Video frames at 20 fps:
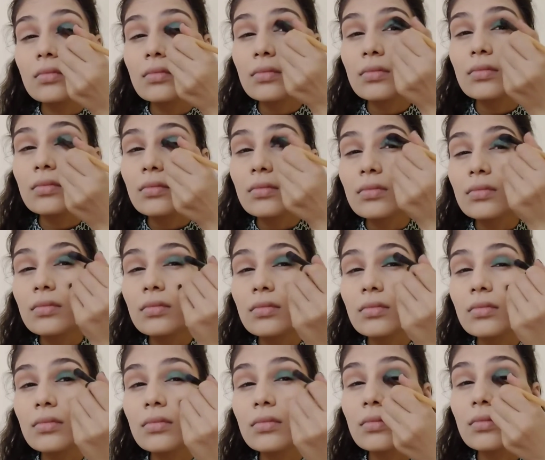on my
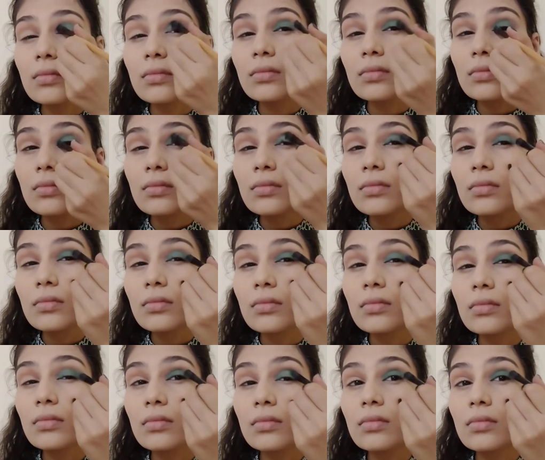eyelid.
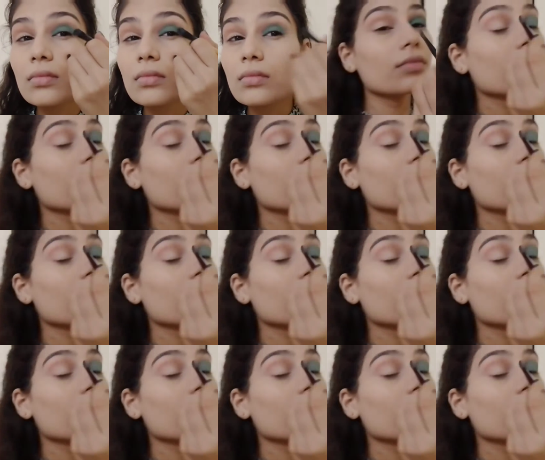Now